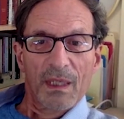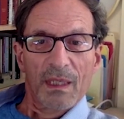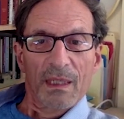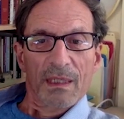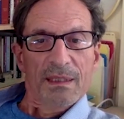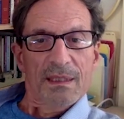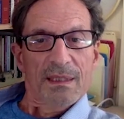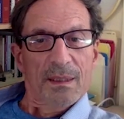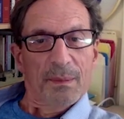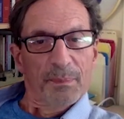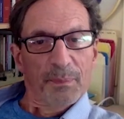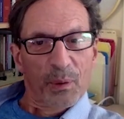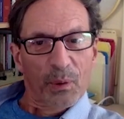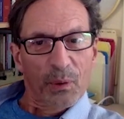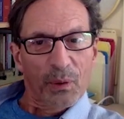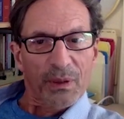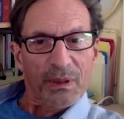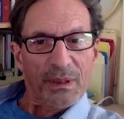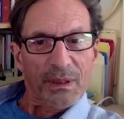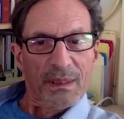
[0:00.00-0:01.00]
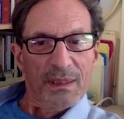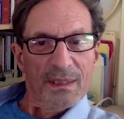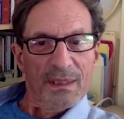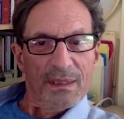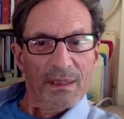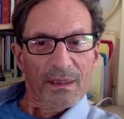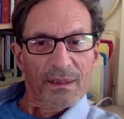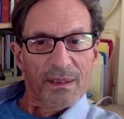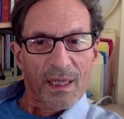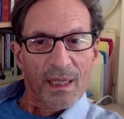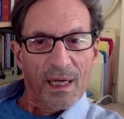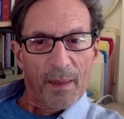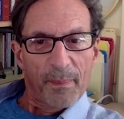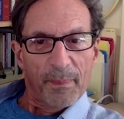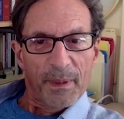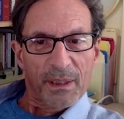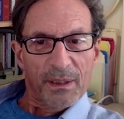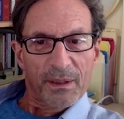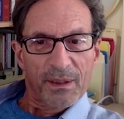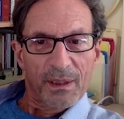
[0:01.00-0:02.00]
Support is a
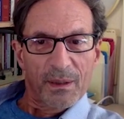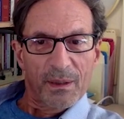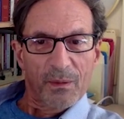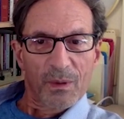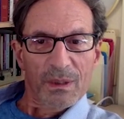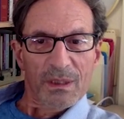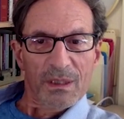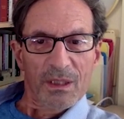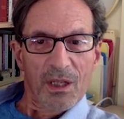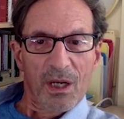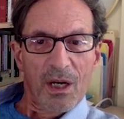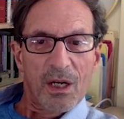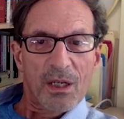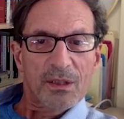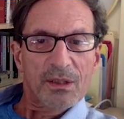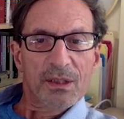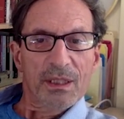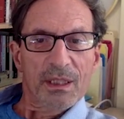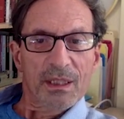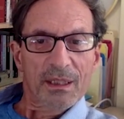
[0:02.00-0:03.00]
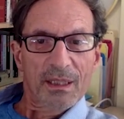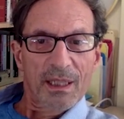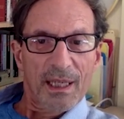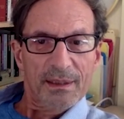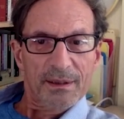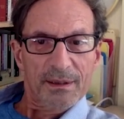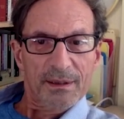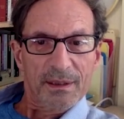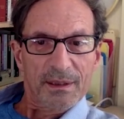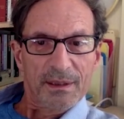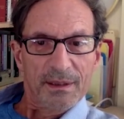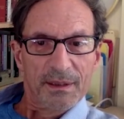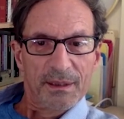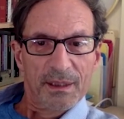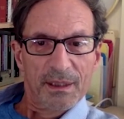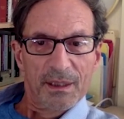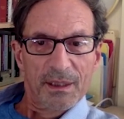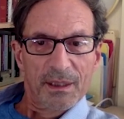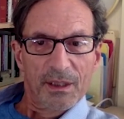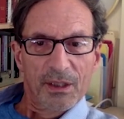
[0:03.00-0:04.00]
topic that was long neglected
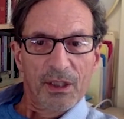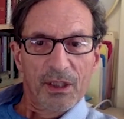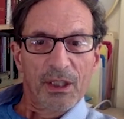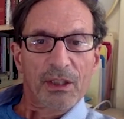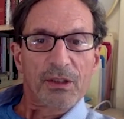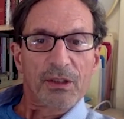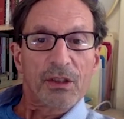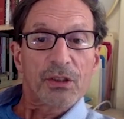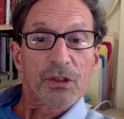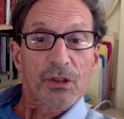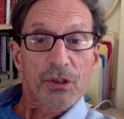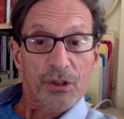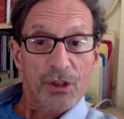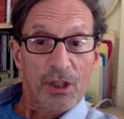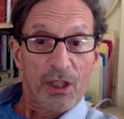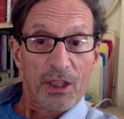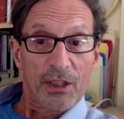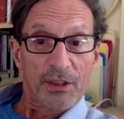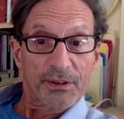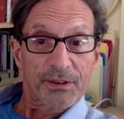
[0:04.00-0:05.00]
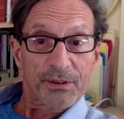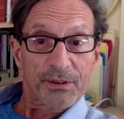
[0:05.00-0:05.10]
in Gestalt.